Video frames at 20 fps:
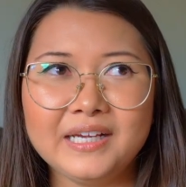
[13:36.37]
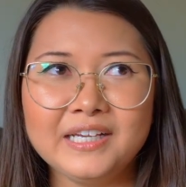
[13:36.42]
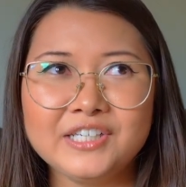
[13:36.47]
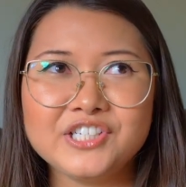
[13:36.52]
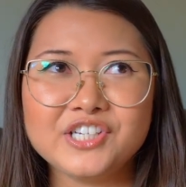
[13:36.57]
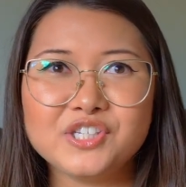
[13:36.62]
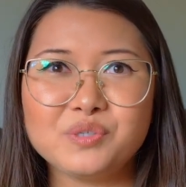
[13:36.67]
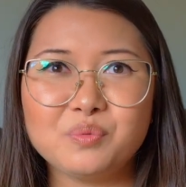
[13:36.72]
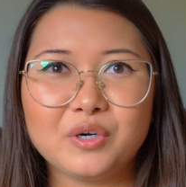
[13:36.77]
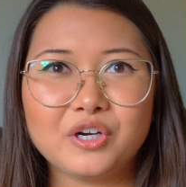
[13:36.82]

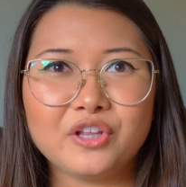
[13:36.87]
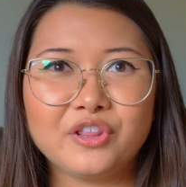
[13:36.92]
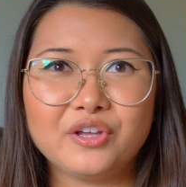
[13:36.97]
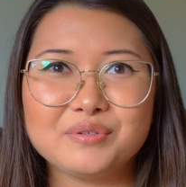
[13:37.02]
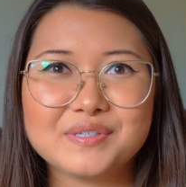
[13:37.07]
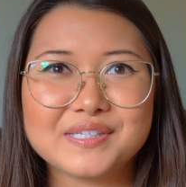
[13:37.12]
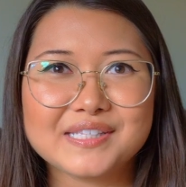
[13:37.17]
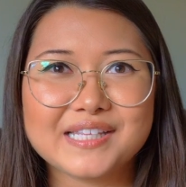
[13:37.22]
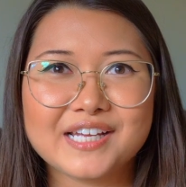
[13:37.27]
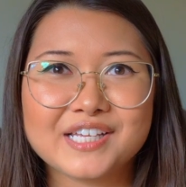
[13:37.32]
it's just one of
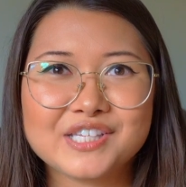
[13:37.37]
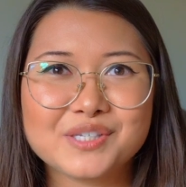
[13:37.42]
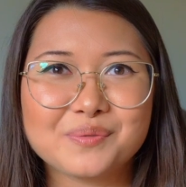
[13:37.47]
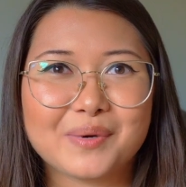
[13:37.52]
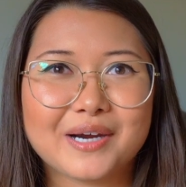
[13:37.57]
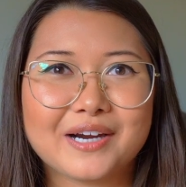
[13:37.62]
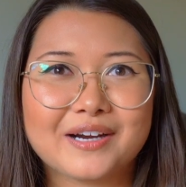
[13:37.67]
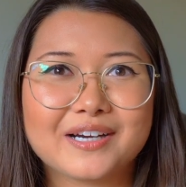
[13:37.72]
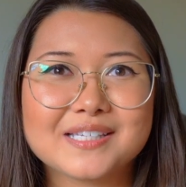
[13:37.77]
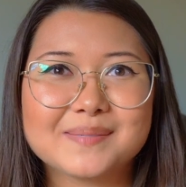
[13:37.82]
those
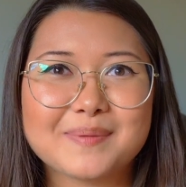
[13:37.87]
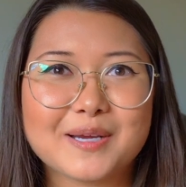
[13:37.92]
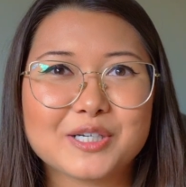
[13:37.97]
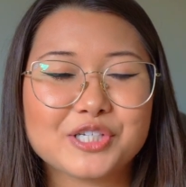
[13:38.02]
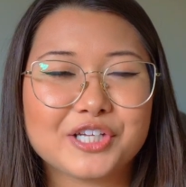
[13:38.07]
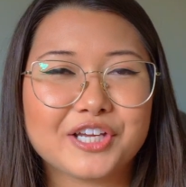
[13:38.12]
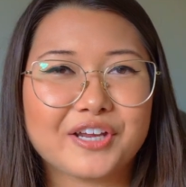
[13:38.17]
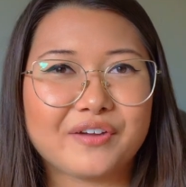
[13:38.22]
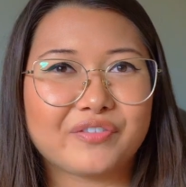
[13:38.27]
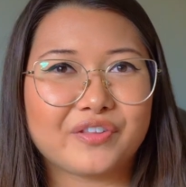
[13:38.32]
things where,
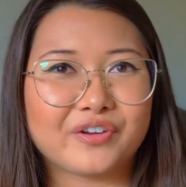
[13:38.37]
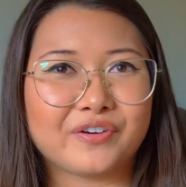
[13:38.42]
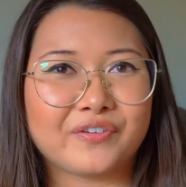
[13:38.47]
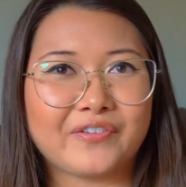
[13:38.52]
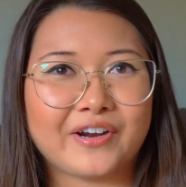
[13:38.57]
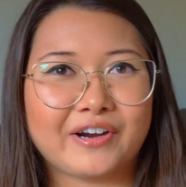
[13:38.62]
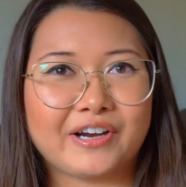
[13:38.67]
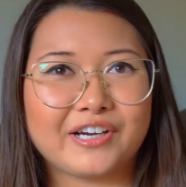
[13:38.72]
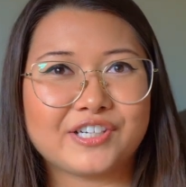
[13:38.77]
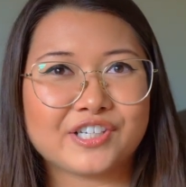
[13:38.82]
especially if
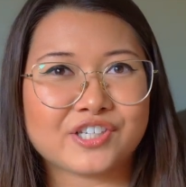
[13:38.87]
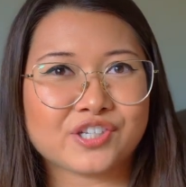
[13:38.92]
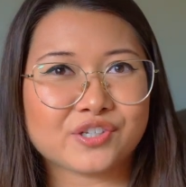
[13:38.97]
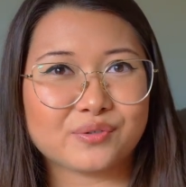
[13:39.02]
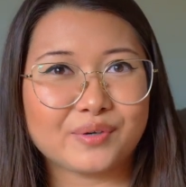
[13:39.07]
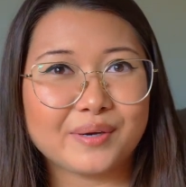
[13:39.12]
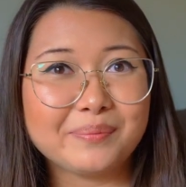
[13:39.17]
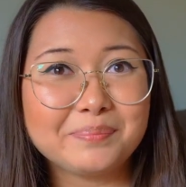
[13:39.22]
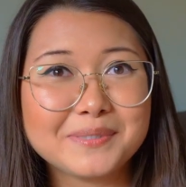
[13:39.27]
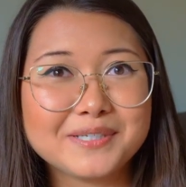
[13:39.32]
they're very
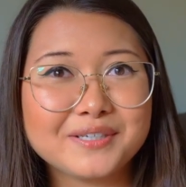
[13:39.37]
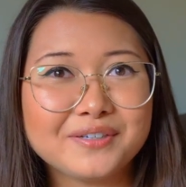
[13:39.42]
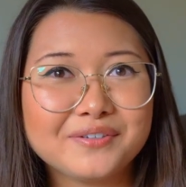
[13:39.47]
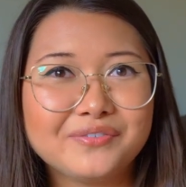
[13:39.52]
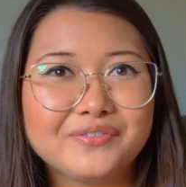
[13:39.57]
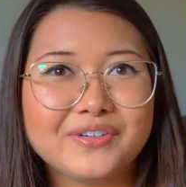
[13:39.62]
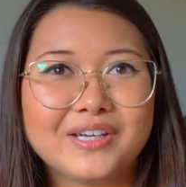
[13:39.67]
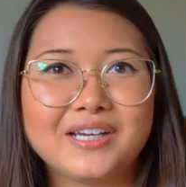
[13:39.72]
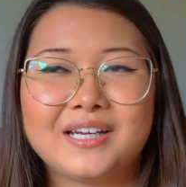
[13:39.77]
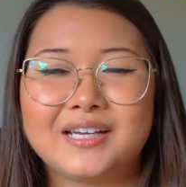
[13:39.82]

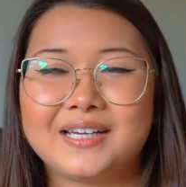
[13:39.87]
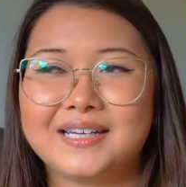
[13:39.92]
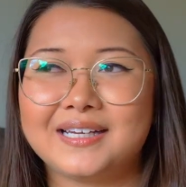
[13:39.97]
descriptive,